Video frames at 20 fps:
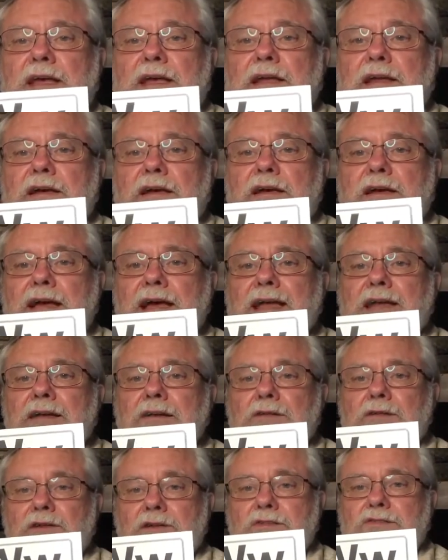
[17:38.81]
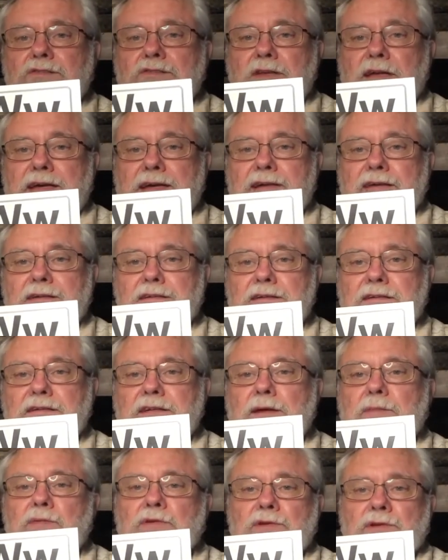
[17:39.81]
and it kind of looks like a
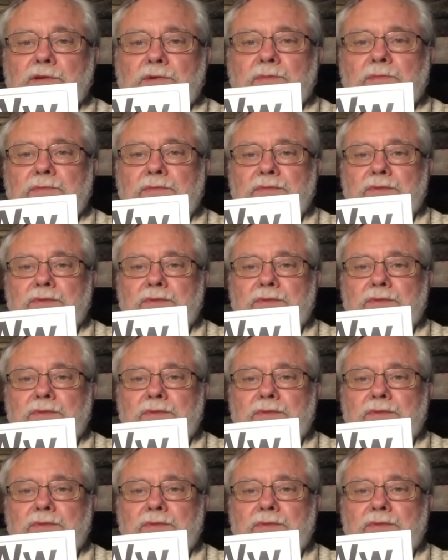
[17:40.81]
W.